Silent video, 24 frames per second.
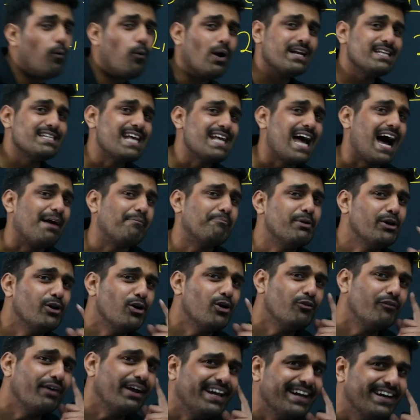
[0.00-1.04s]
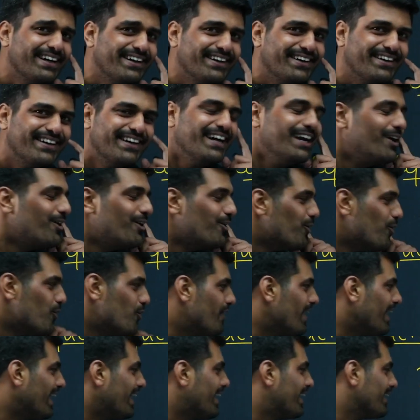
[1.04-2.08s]
is happening over here? Over
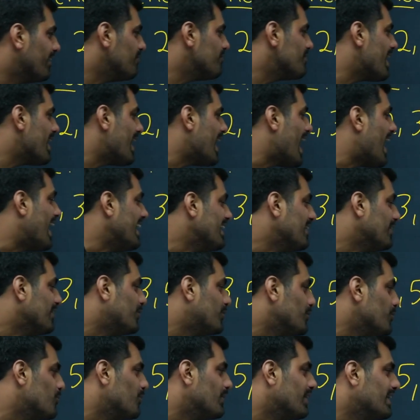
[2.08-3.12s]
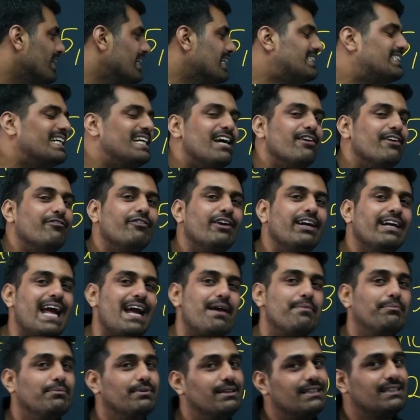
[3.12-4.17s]
here we are adding 2 each and every time.
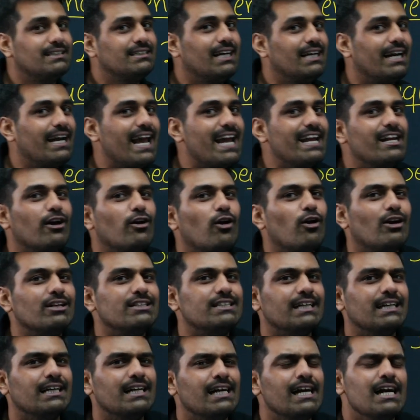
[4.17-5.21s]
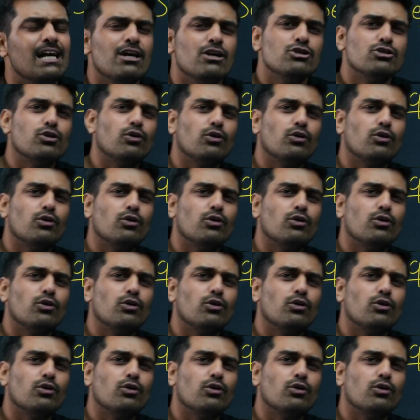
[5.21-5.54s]
This is again a logic. So